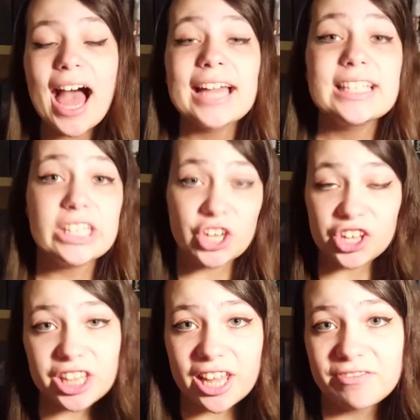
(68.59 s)
I did
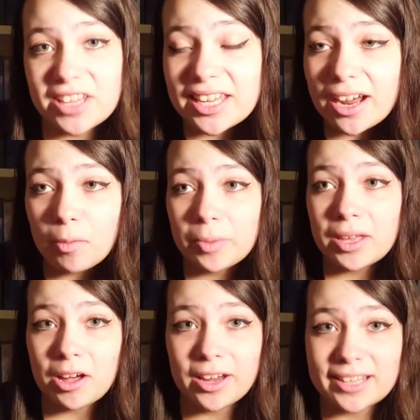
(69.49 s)
not love it, I'll
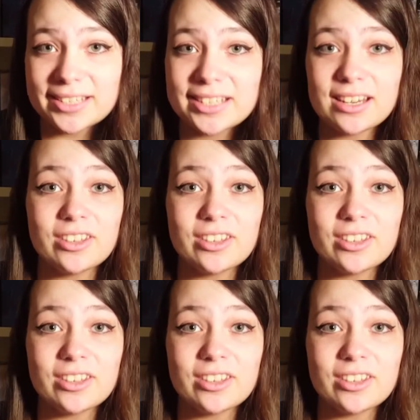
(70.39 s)
be honest.